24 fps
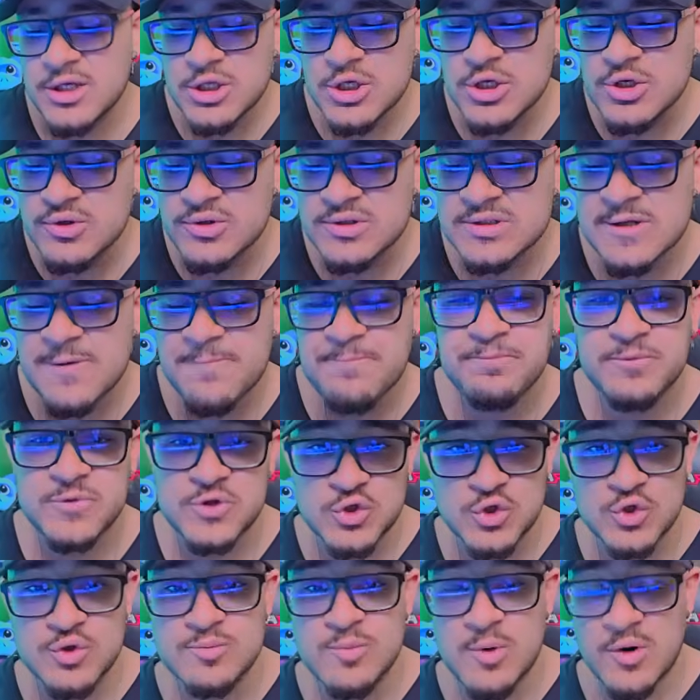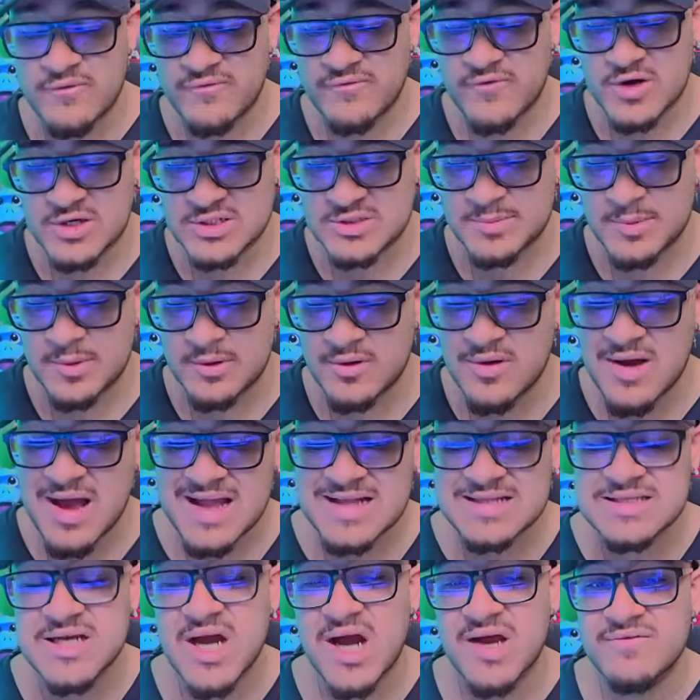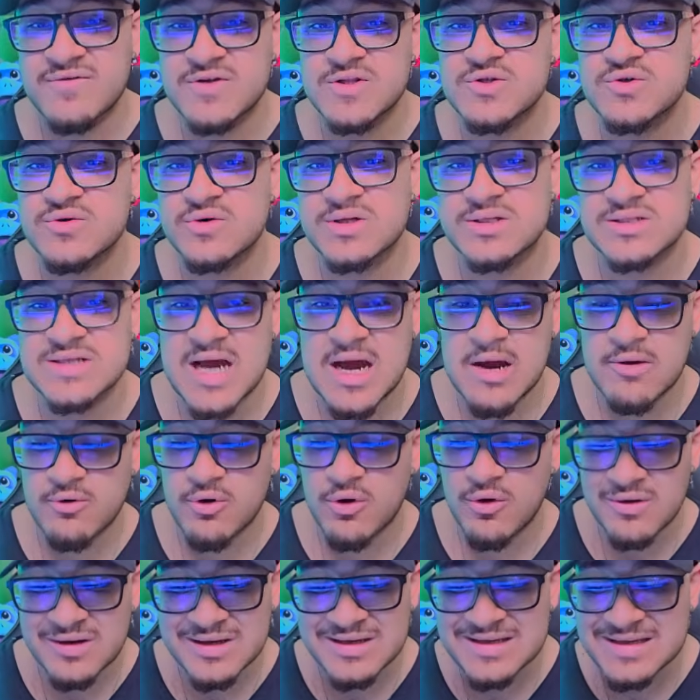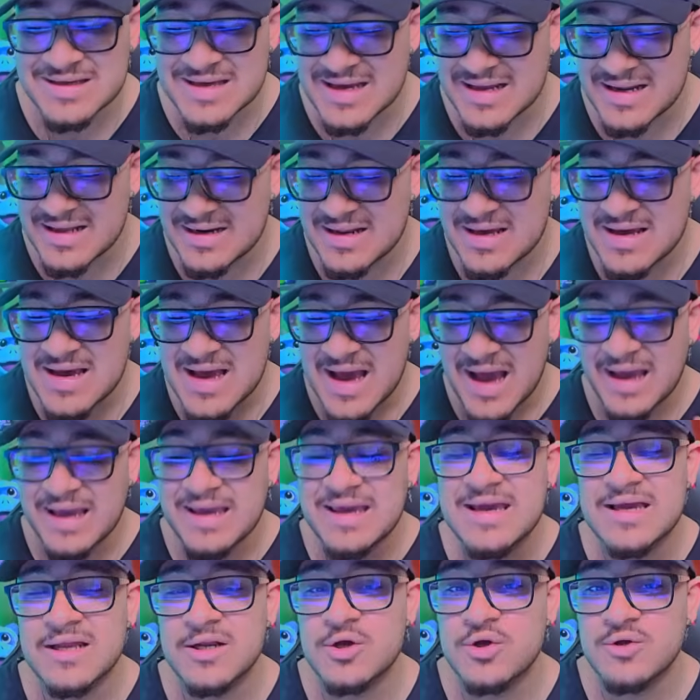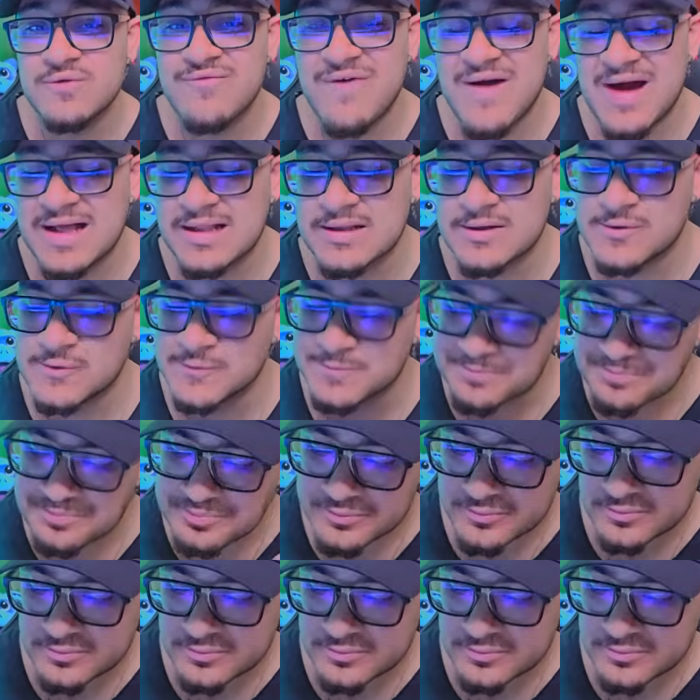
use 2 more frostbow and dive into the town hall and get it and get good value.